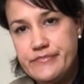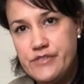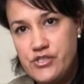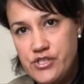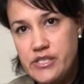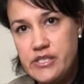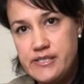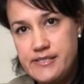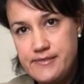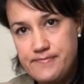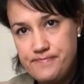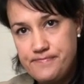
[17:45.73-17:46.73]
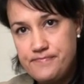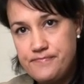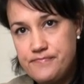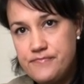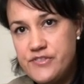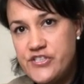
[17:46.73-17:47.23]
She is
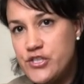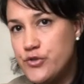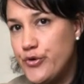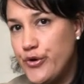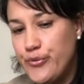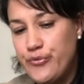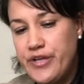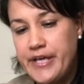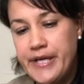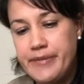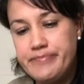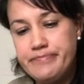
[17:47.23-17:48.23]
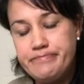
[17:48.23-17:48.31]
still holding it,